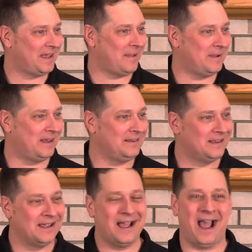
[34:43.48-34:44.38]
Amen.
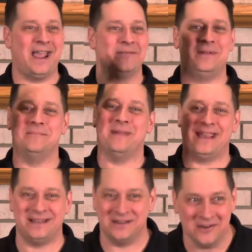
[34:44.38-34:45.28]
I have been
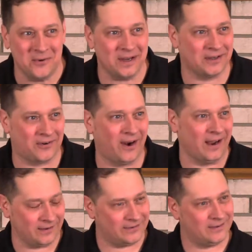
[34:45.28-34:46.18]
made new in
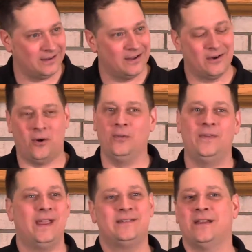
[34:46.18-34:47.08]
Christ. Old
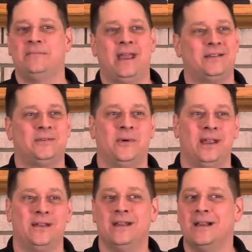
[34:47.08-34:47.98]
things have passed away.